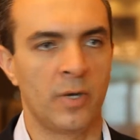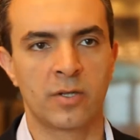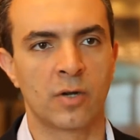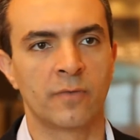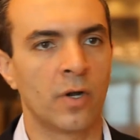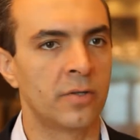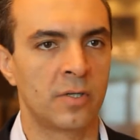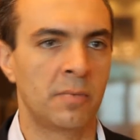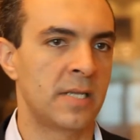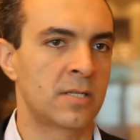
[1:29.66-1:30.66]
whether on
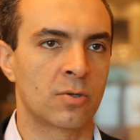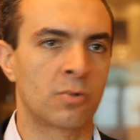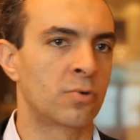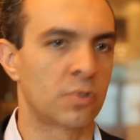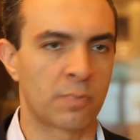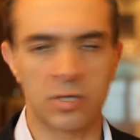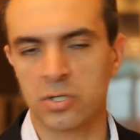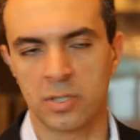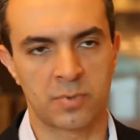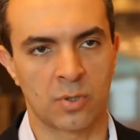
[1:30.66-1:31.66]
volunteer basis or through
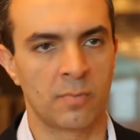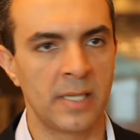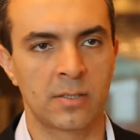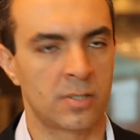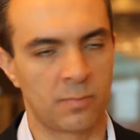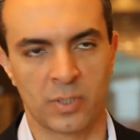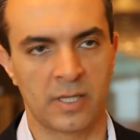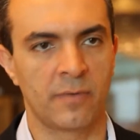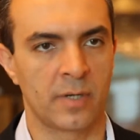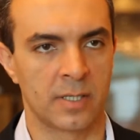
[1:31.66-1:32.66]
sponsorships or mentorship,
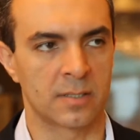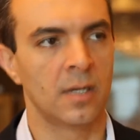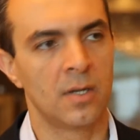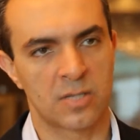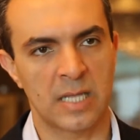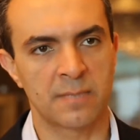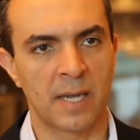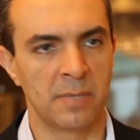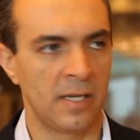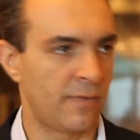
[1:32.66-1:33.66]
whatever it is. So that's
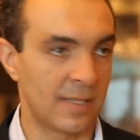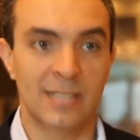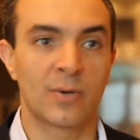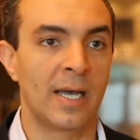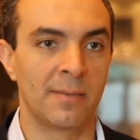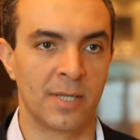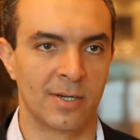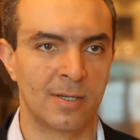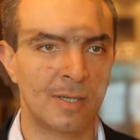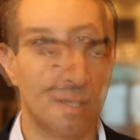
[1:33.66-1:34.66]
my belief, and that's why I'm
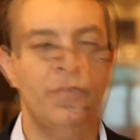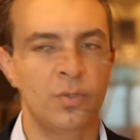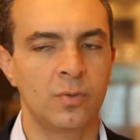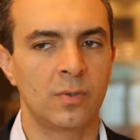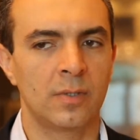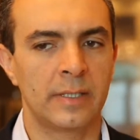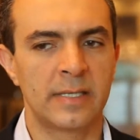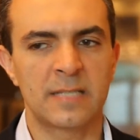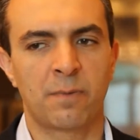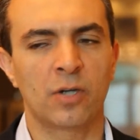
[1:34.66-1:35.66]
here. In my view,
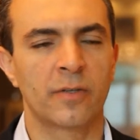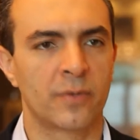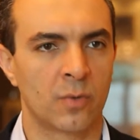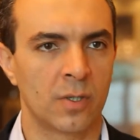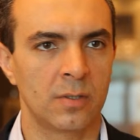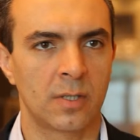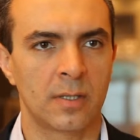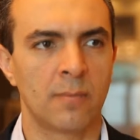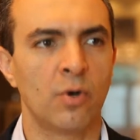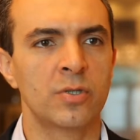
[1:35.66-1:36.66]
in this part of the world,
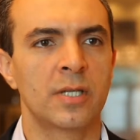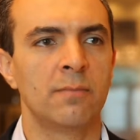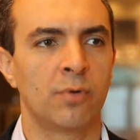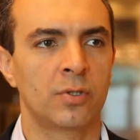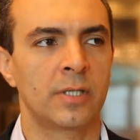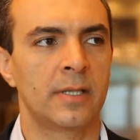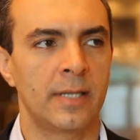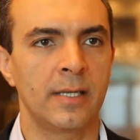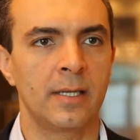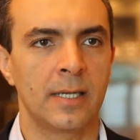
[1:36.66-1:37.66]
the most important
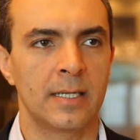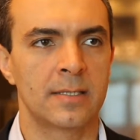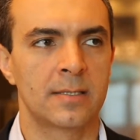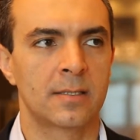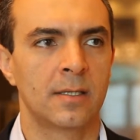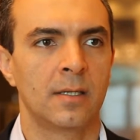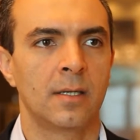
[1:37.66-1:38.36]
thing is